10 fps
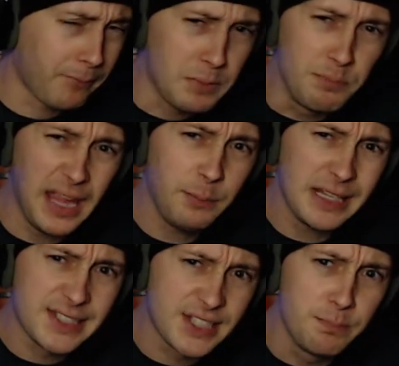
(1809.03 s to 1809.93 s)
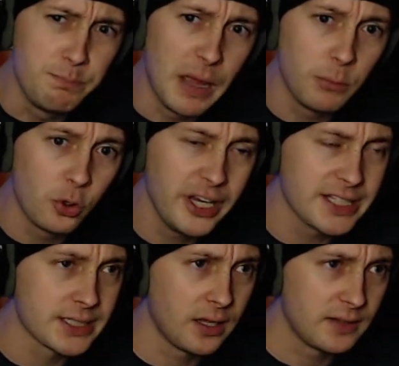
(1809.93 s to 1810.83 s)
maybe it's the
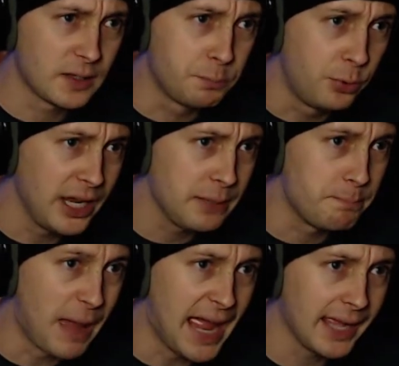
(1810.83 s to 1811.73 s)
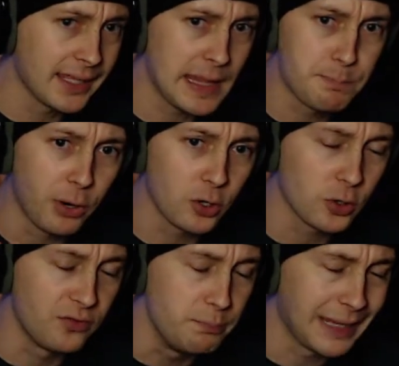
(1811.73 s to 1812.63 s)
memories that bring back a part
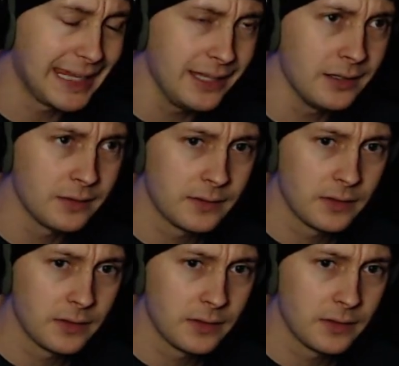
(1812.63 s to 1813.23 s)
of me.